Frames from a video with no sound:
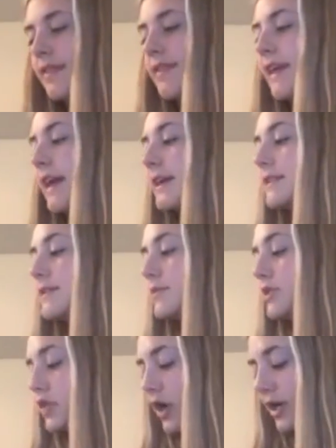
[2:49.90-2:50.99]
They got some
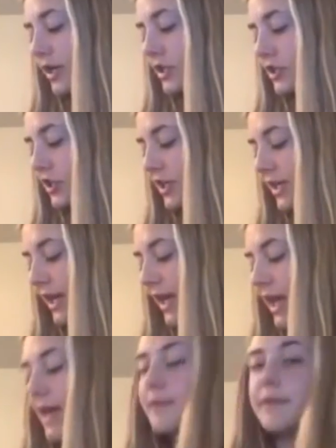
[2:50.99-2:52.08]
stocking string
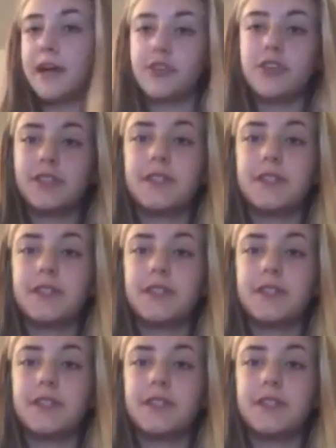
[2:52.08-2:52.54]
and mattress